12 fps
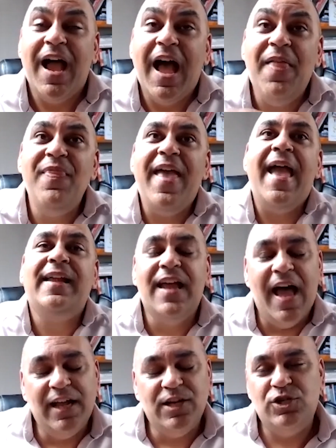And then
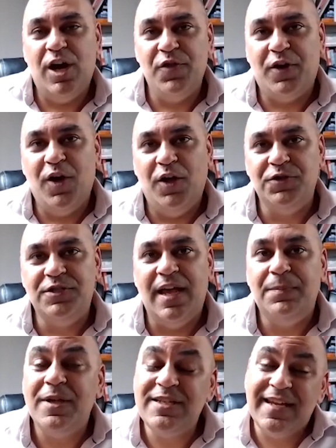I'd share the
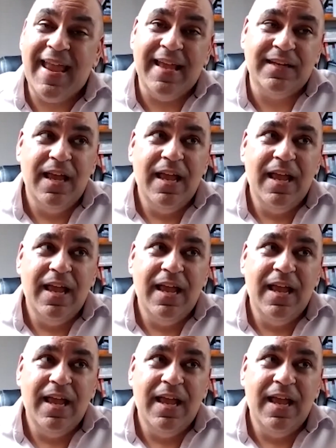content. Because again,